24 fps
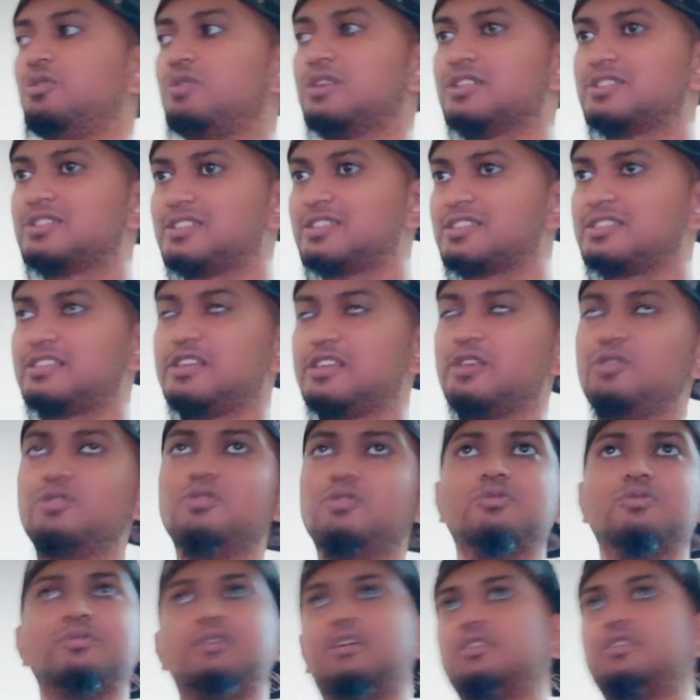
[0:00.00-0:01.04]
you are just new
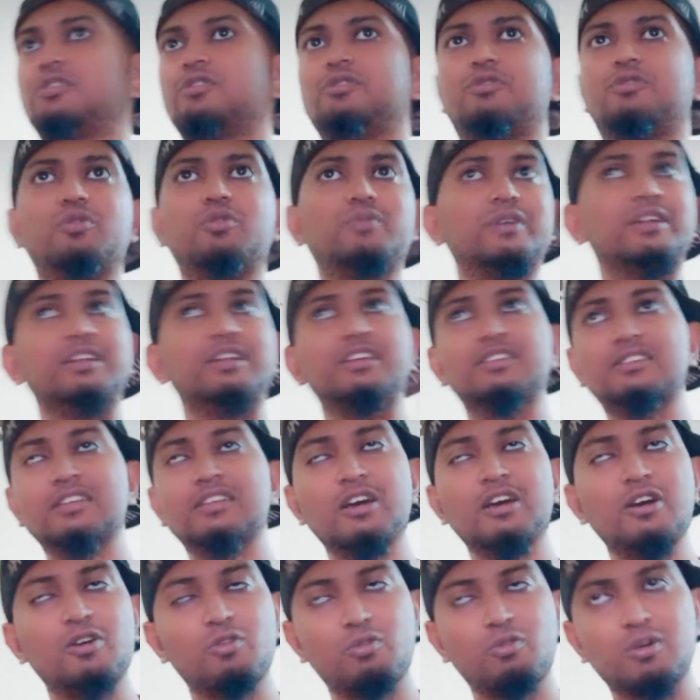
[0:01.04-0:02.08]
and nobody's
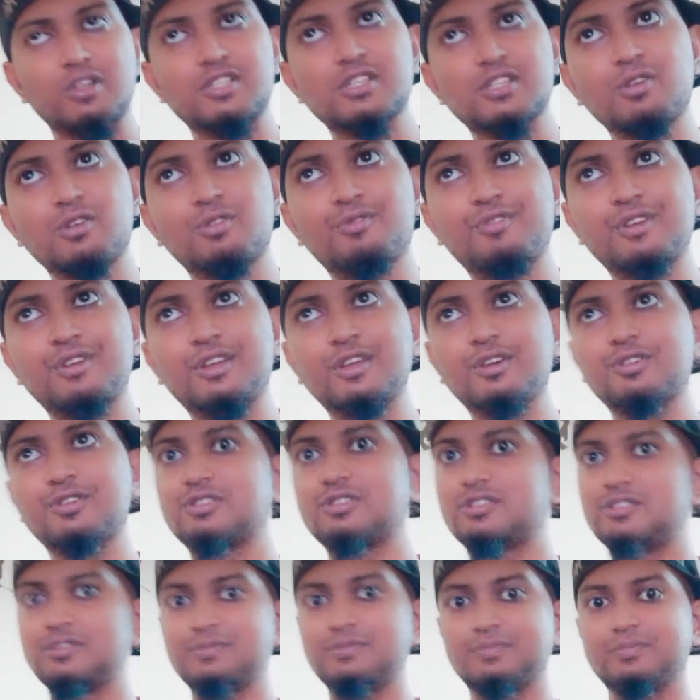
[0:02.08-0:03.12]
watching your
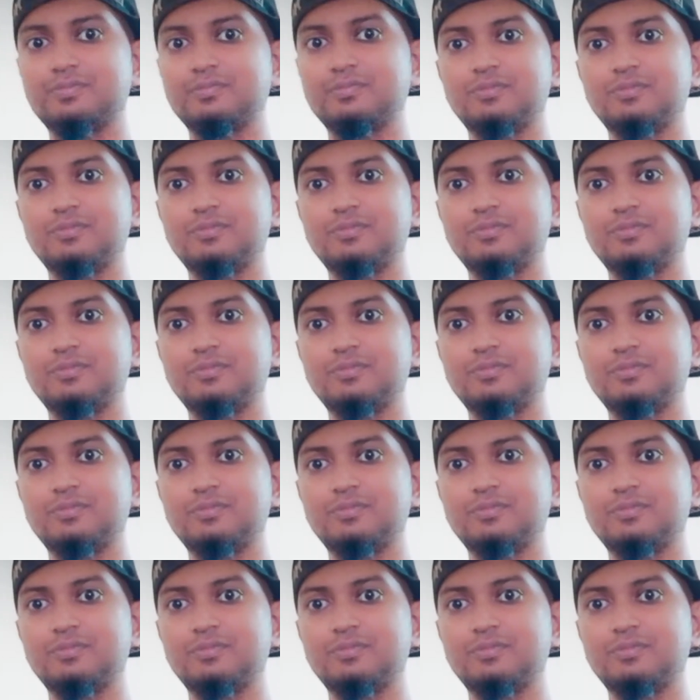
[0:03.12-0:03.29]
videos.